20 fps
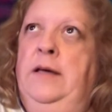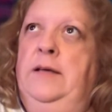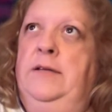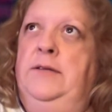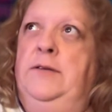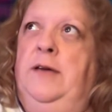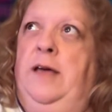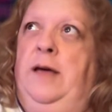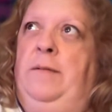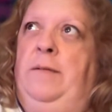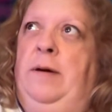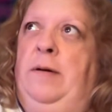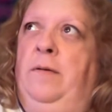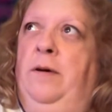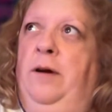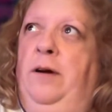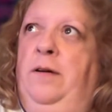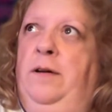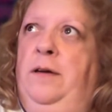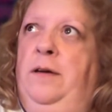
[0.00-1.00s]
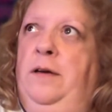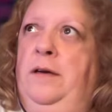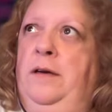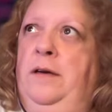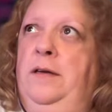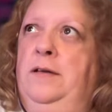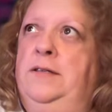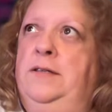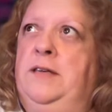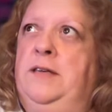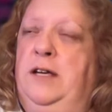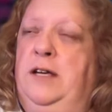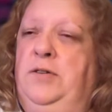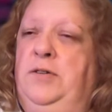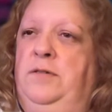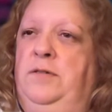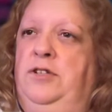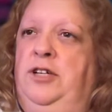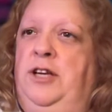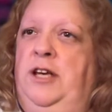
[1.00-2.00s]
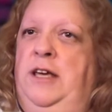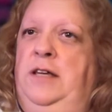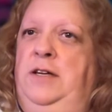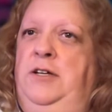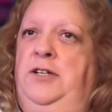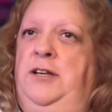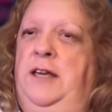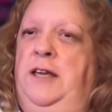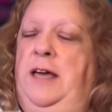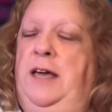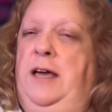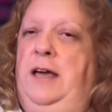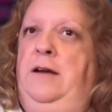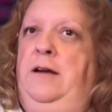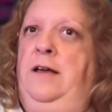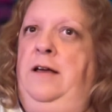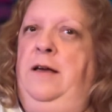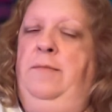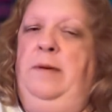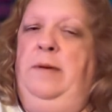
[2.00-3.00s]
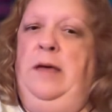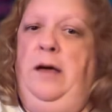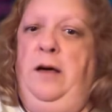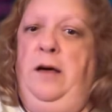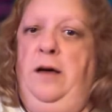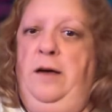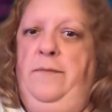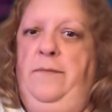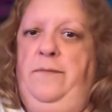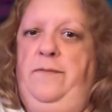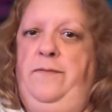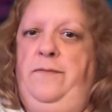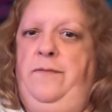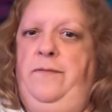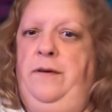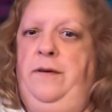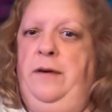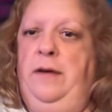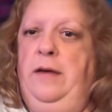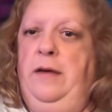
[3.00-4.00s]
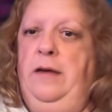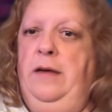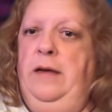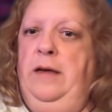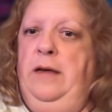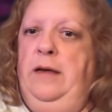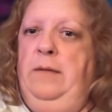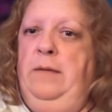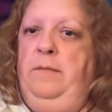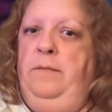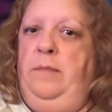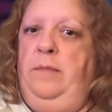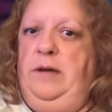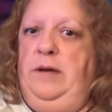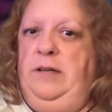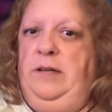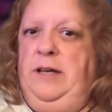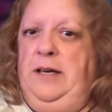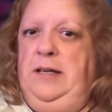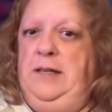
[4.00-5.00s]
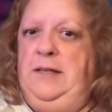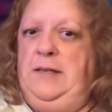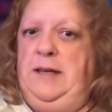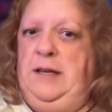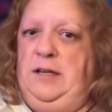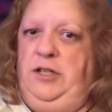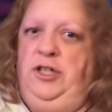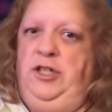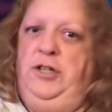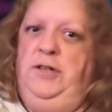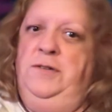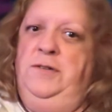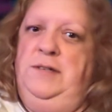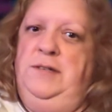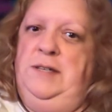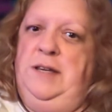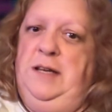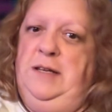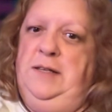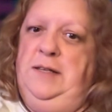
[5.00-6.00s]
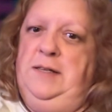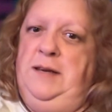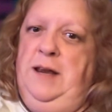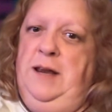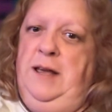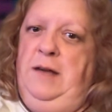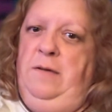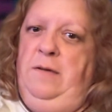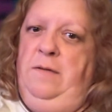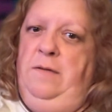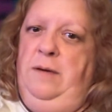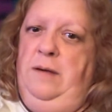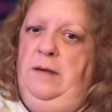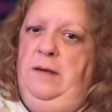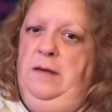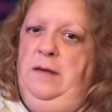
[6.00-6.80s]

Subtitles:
So, yeah, my work schedule changed again. I'm going to be off Mondays and Tuesdays now.